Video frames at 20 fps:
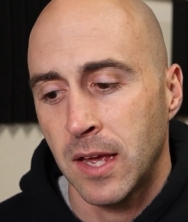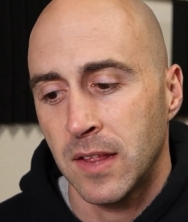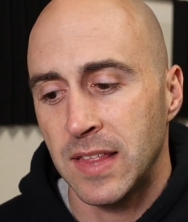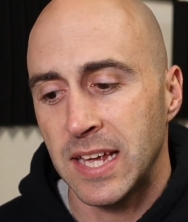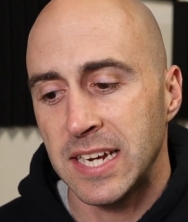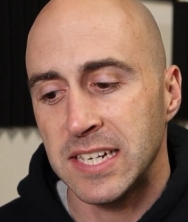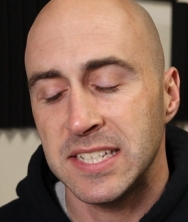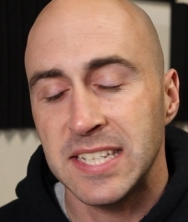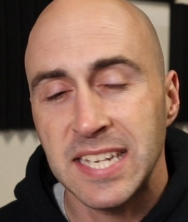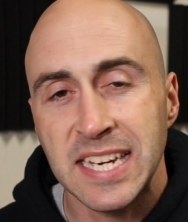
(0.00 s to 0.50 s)

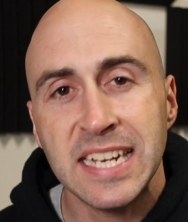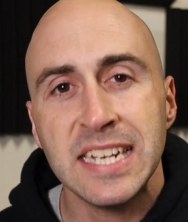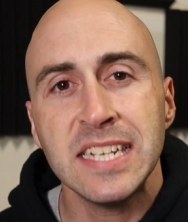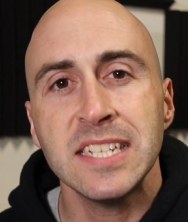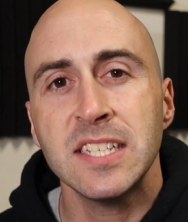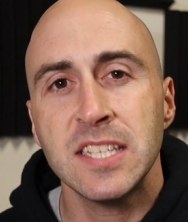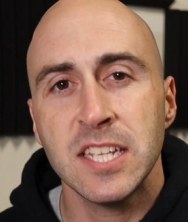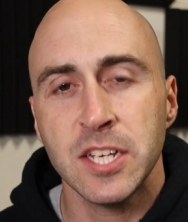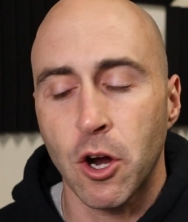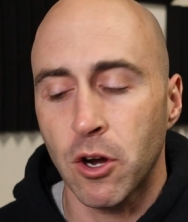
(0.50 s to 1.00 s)
They
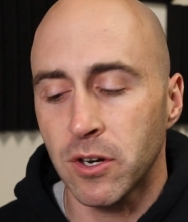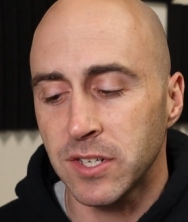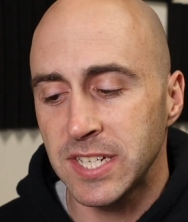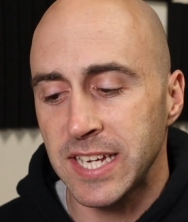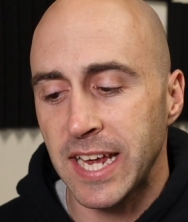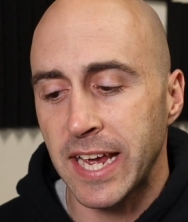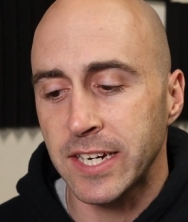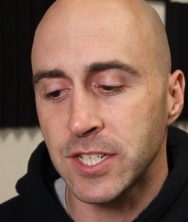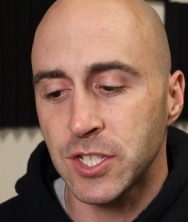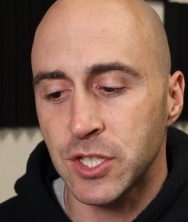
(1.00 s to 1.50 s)
teased the R
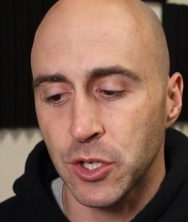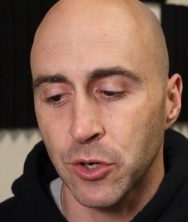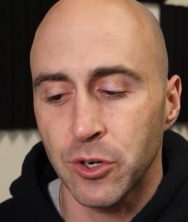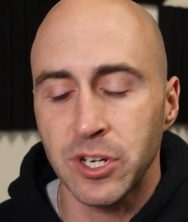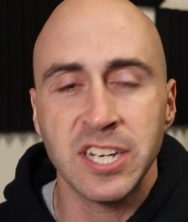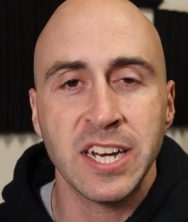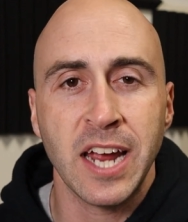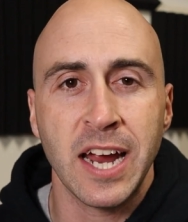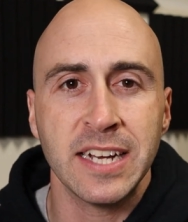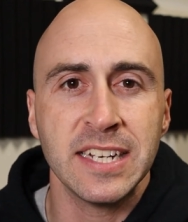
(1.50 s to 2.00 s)
T X
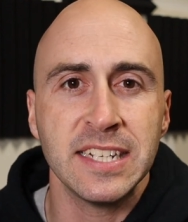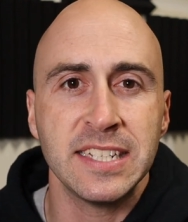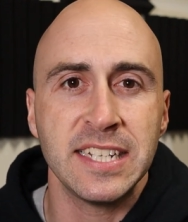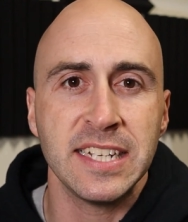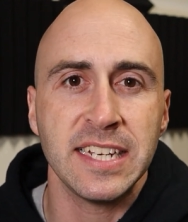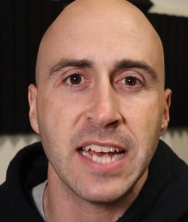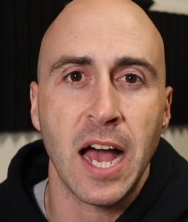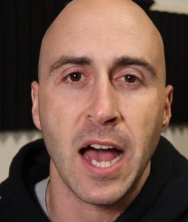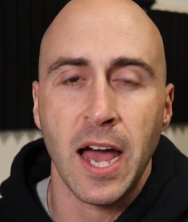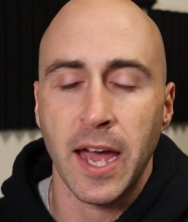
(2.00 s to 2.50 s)
thirty ninety
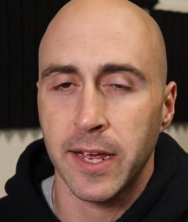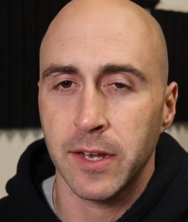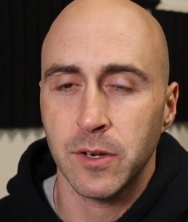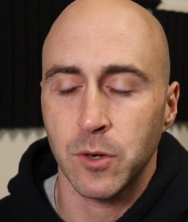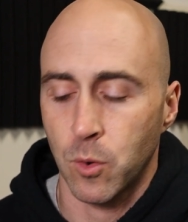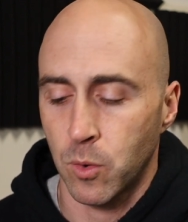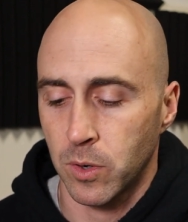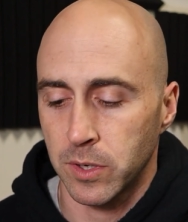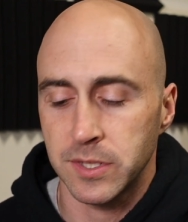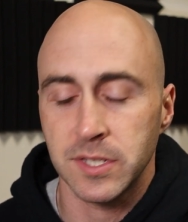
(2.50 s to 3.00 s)
T I,
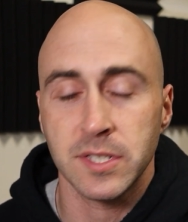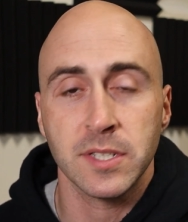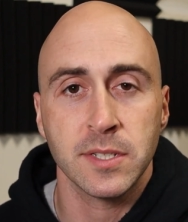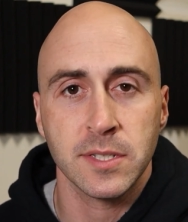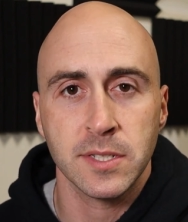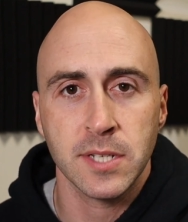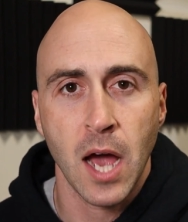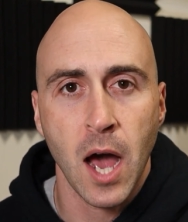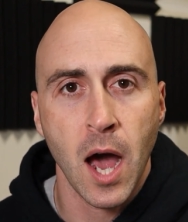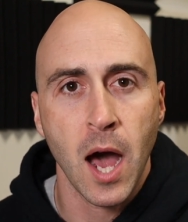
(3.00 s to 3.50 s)
or T
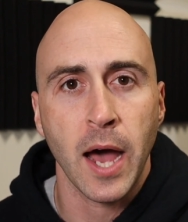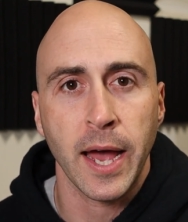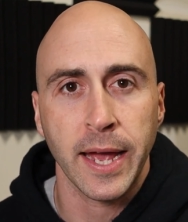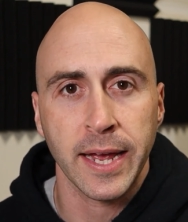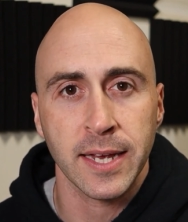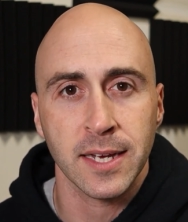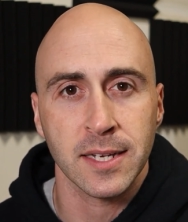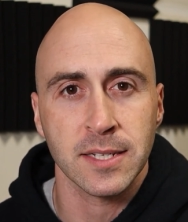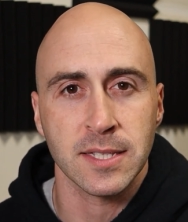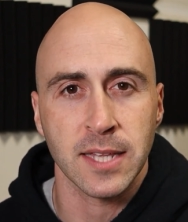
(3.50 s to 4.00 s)

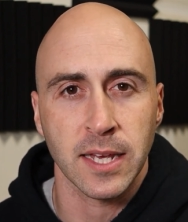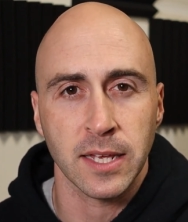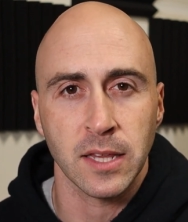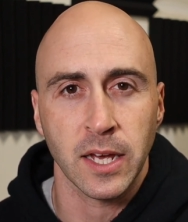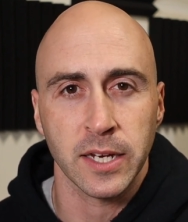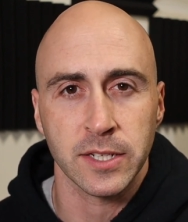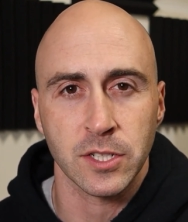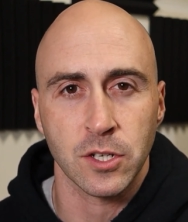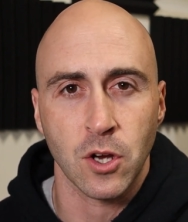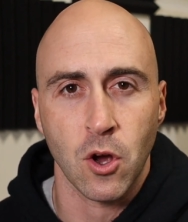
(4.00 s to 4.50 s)
I as they
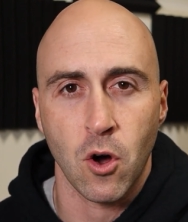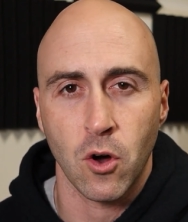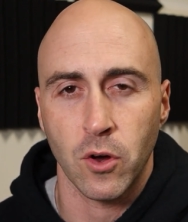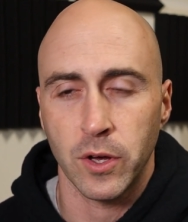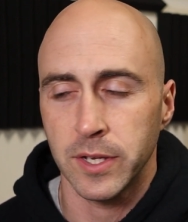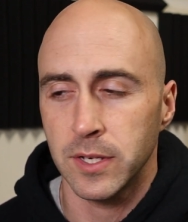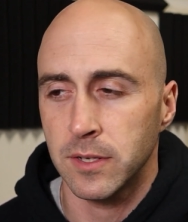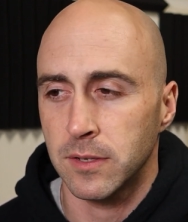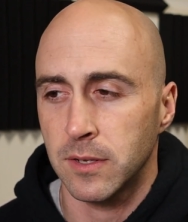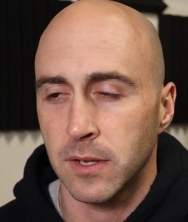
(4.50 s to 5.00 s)
like to
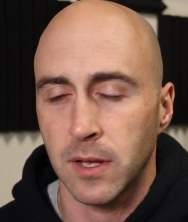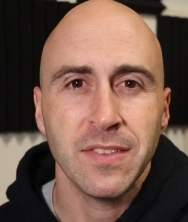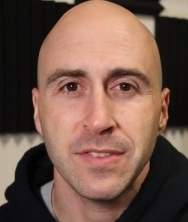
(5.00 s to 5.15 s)
call it.